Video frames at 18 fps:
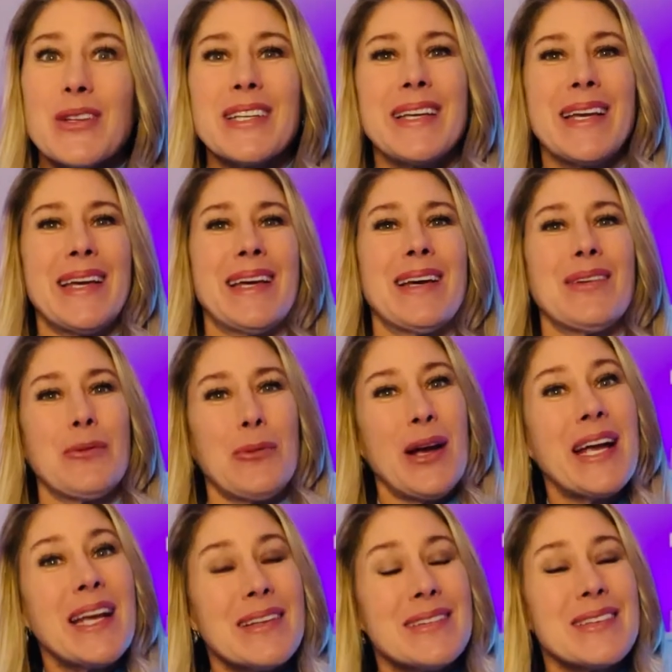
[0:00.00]
can't
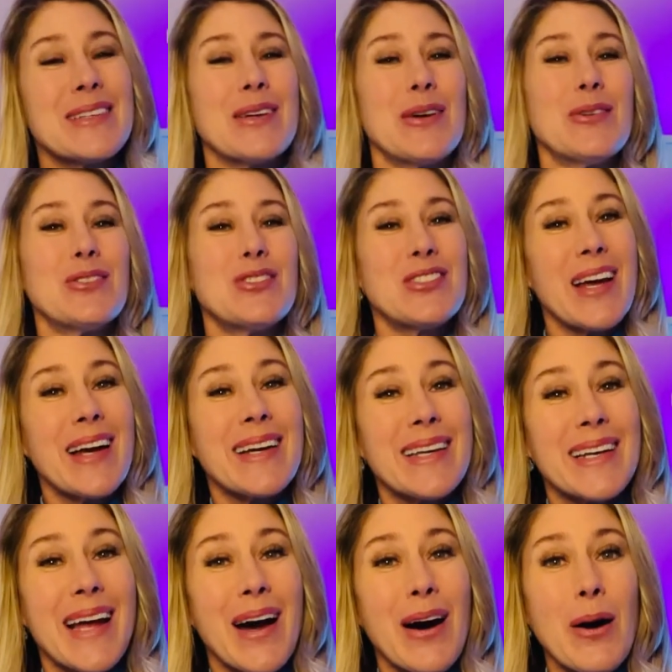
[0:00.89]
wait to go check
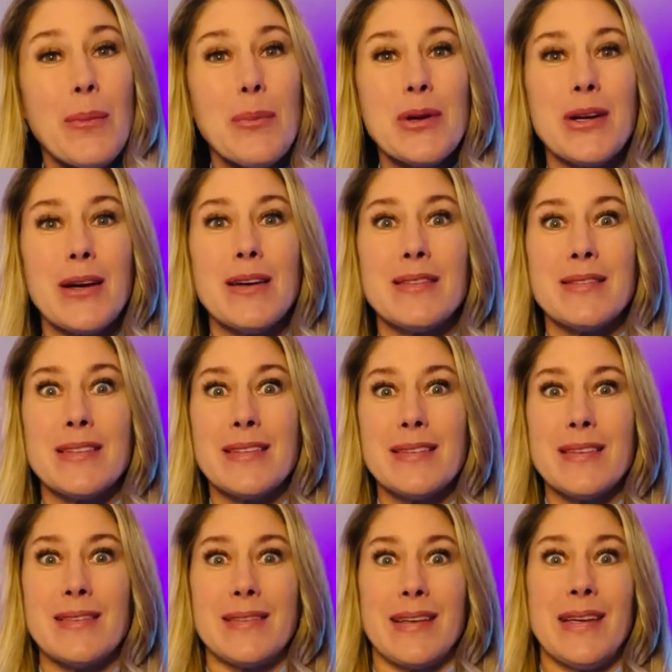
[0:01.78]
it out because this
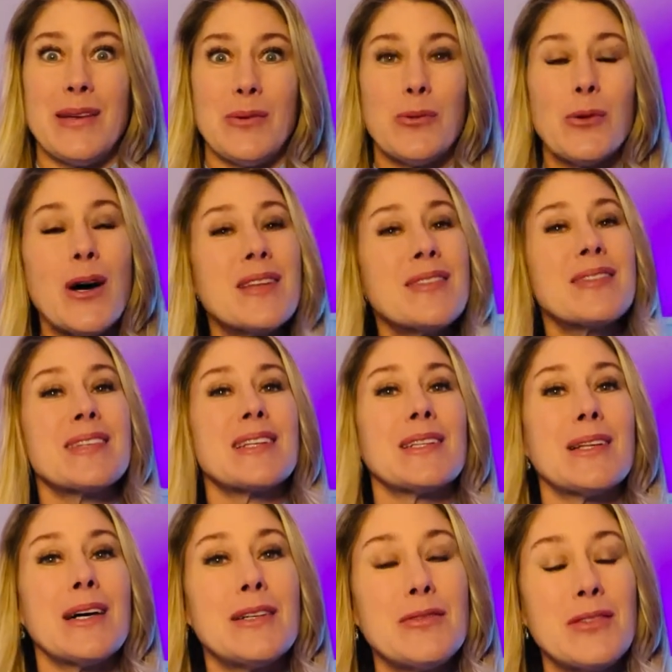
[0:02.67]
is a
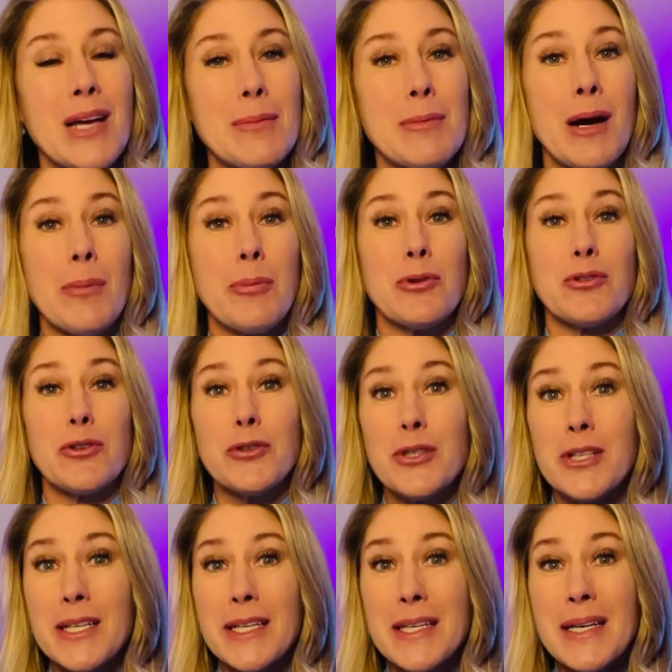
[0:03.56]
once-in-a-lifetime
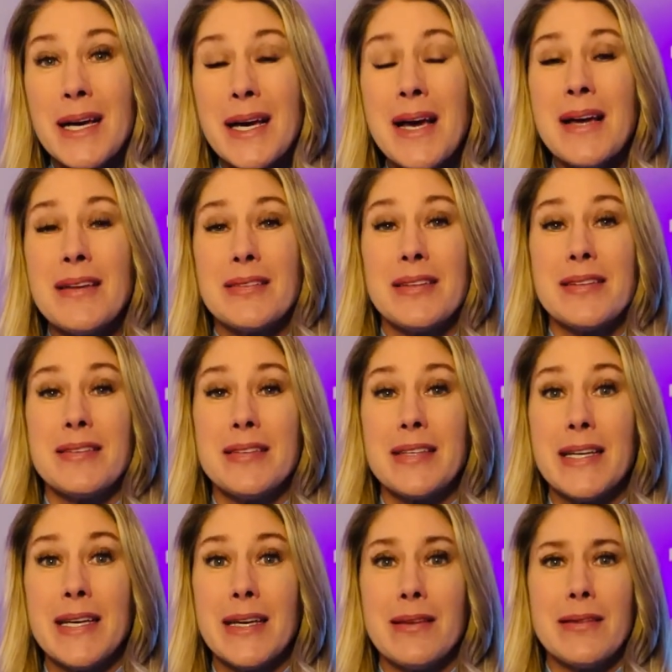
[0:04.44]
opportunity to
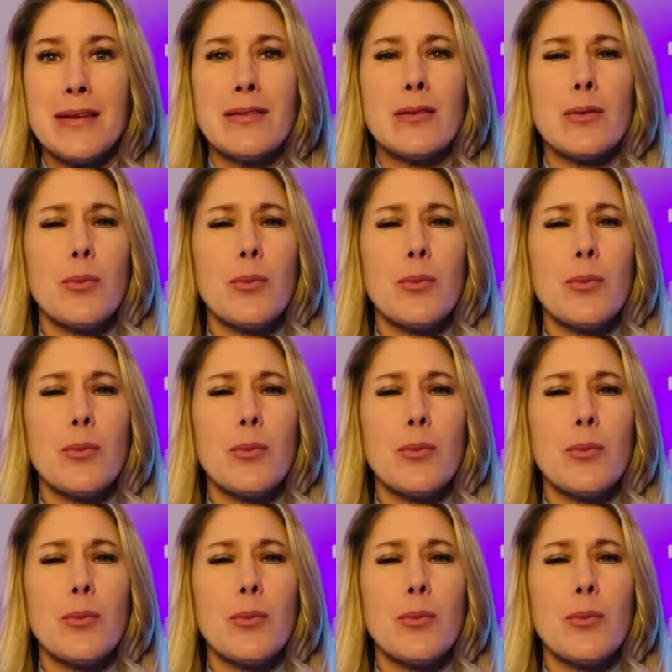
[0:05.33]
see this